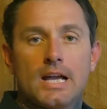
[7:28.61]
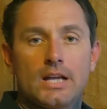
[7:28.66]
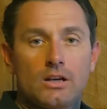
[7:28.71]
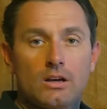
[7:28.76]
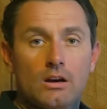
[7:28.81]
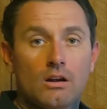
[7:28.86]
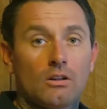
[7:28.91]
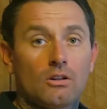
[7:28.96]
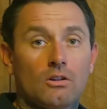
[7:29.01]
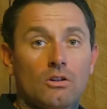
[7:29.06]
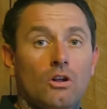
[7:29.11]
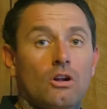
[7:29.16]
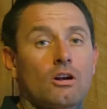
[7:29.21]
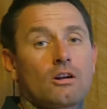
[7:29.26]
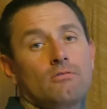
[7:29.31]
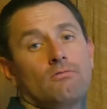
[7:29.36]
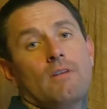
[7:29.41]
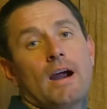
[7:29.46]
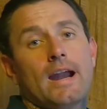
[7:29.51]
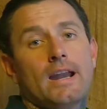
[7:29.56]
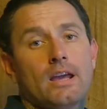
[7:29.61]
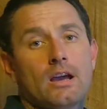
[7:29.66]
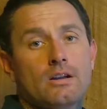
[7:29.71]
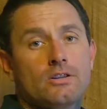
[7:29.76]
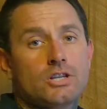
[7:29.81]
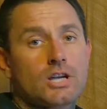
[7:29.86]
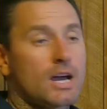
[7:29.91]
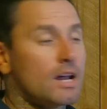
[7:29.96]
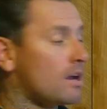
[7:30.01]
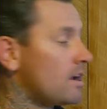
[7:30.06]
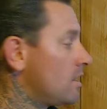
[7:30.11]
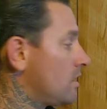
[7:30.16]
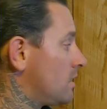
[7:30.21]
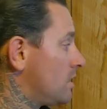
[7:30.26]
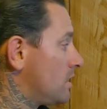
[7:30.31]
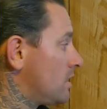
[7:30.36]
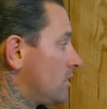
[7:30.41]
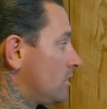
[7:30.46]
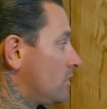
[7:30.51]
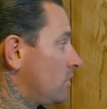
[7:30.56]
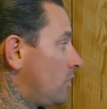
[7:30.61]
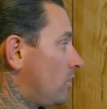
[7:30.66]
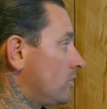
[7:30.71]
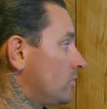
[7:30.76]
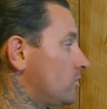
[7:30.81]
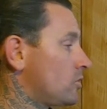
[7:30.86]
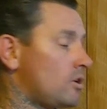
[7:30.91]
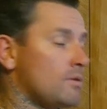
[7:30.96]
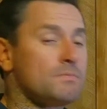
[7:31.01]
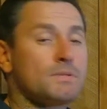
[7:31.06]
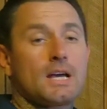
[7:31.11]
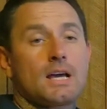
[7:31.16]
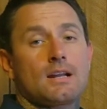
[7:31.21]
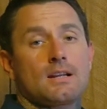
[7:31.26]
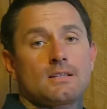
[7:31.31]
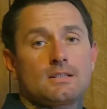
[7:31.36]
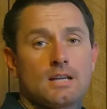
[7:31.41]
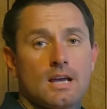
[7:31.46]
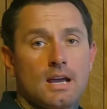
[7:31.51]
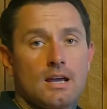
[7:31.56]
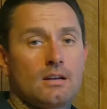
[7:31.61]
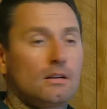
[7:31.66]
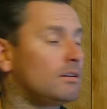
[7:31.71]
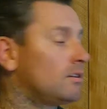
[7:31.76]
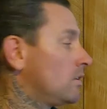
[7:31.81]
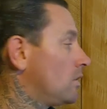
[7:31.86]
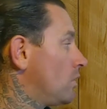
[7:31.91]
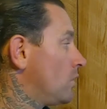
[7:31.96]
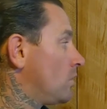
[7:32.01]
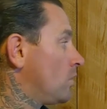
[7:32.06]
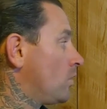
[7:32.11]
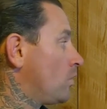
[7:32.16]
and you've got a lot of radio chatter, 9 times out of 10,